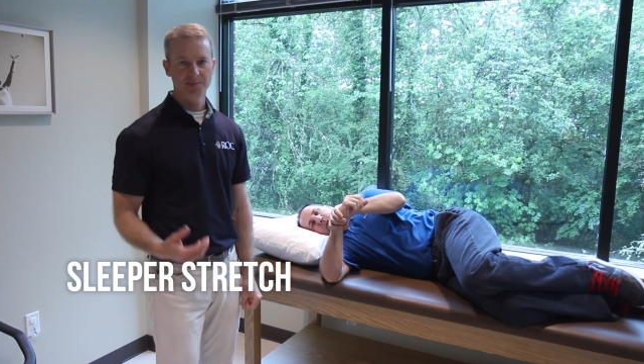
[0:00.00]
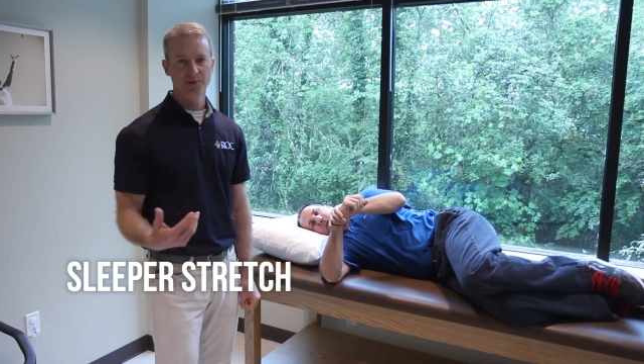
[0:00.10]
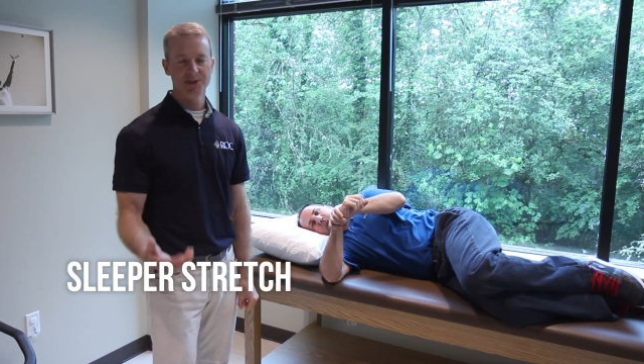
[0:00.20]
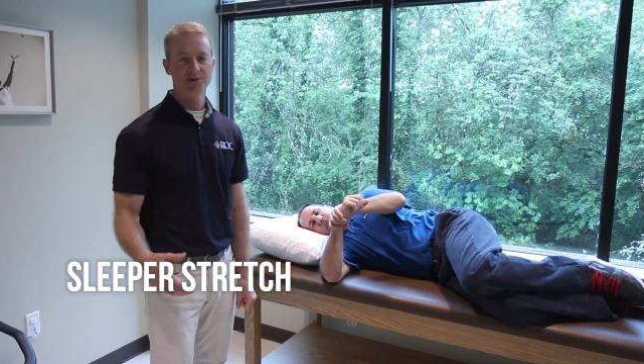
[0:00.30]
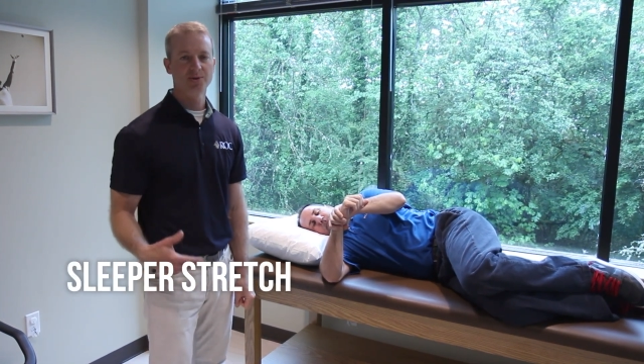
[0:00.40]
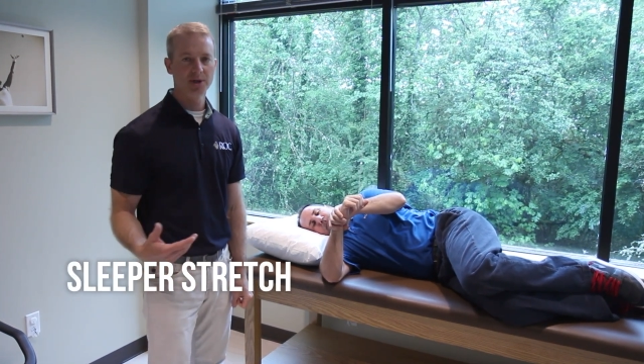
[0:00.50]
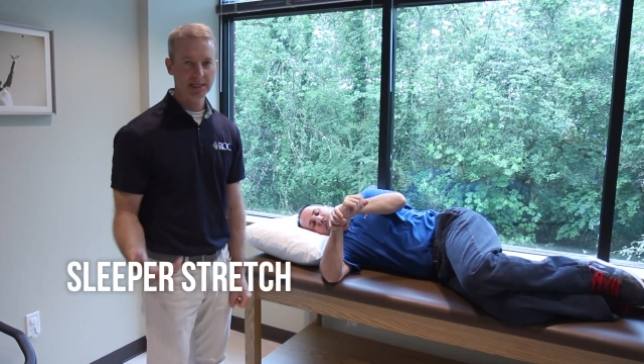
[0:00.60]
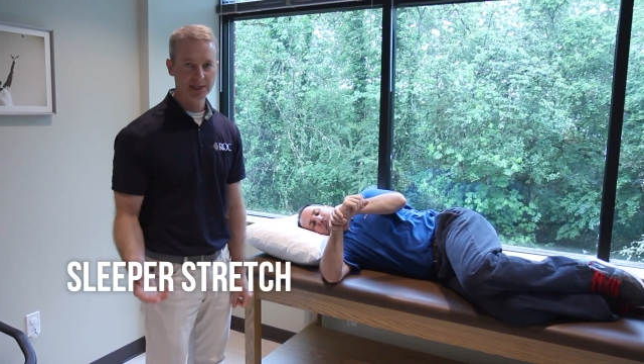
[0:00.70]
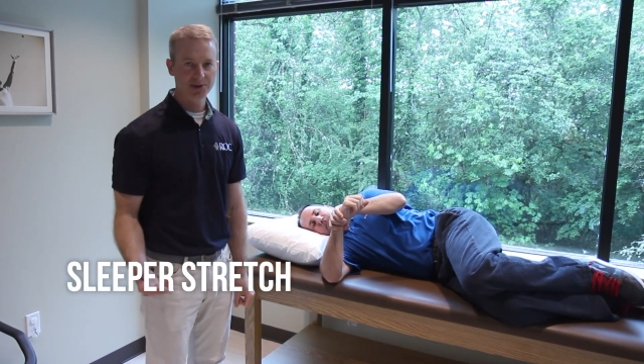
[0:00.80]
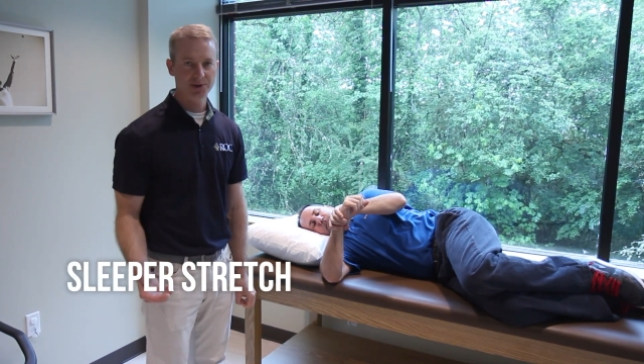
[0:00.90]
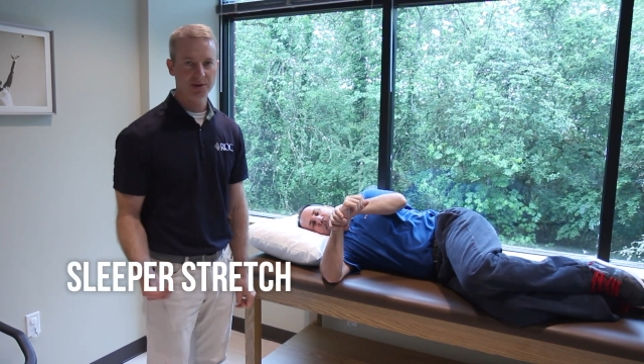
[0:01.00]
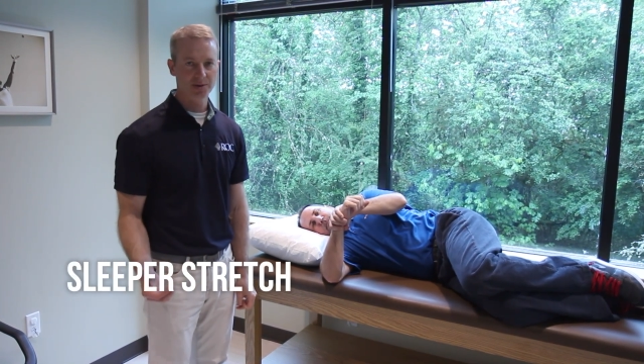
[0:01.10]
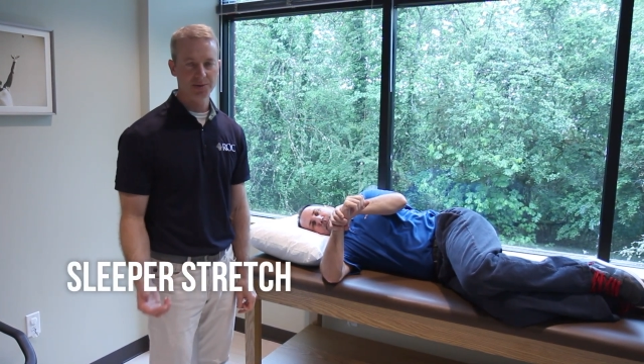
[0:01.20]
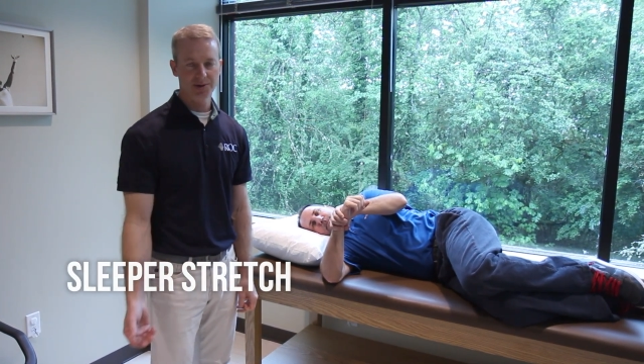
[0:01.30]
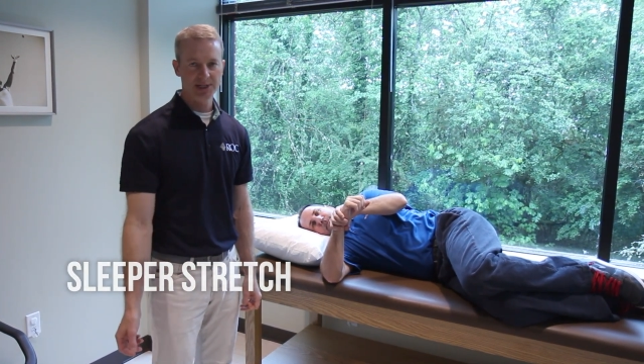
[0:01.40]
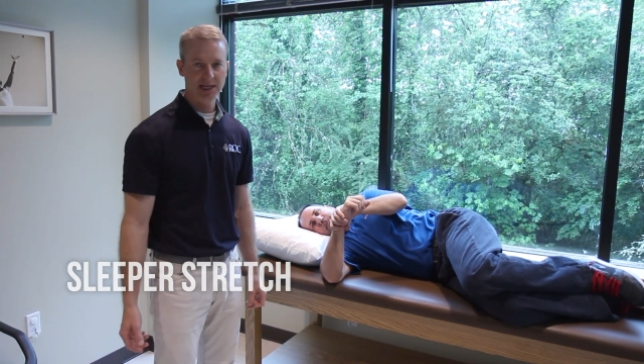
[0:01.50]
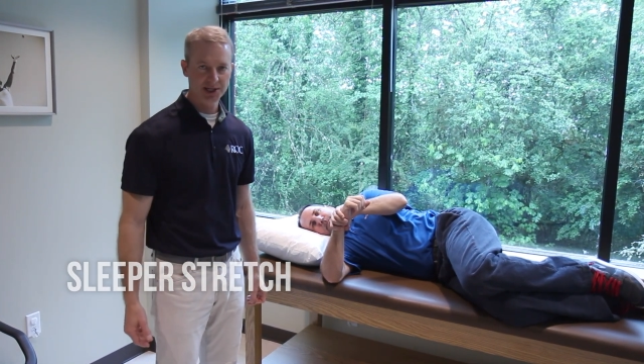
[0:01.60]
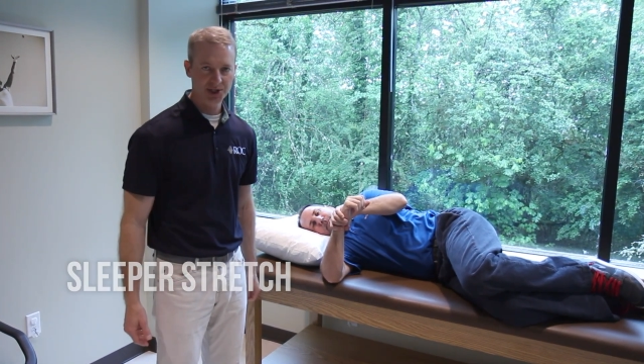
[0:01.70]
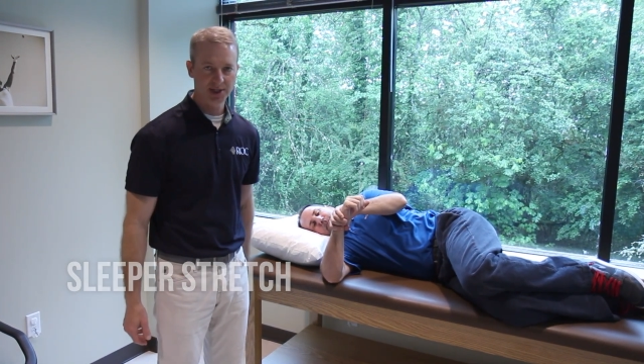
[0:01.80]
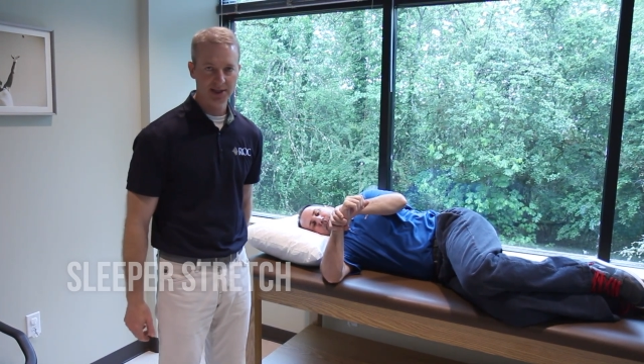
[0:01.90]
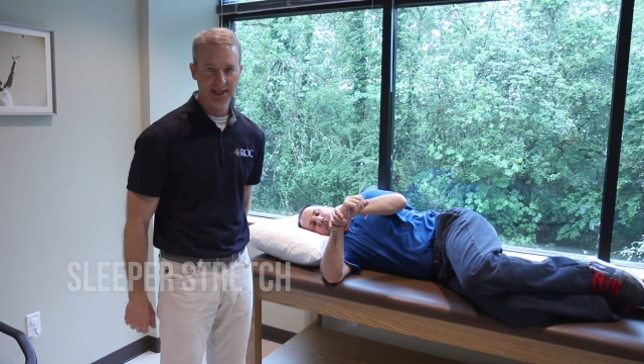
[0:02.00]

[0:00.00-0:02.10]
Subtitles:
restore internal rotation,